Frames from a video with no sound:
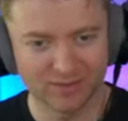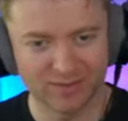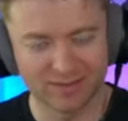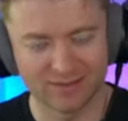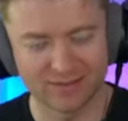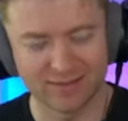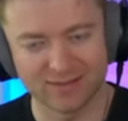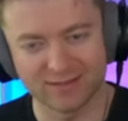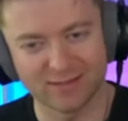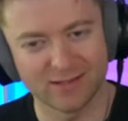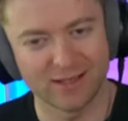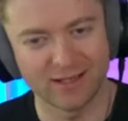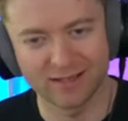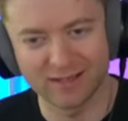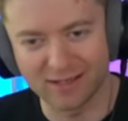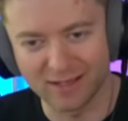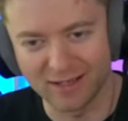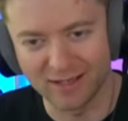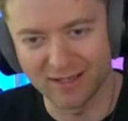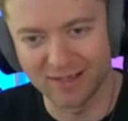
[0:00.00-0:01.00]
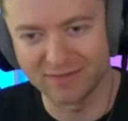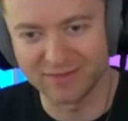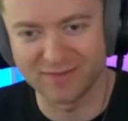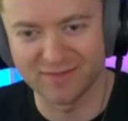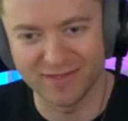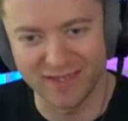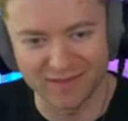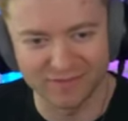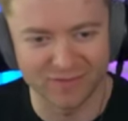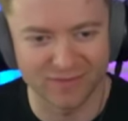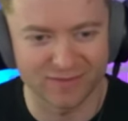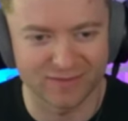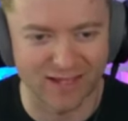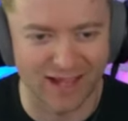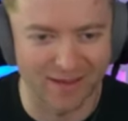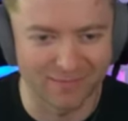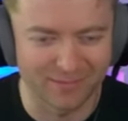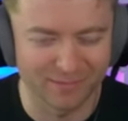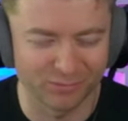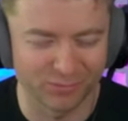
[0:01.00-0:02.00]
Is this like uh, the safest
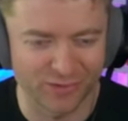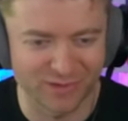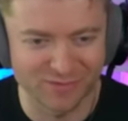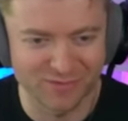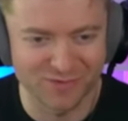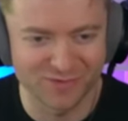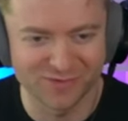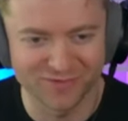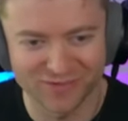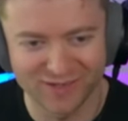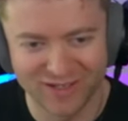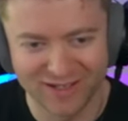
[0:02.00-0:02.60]
time to pre-move?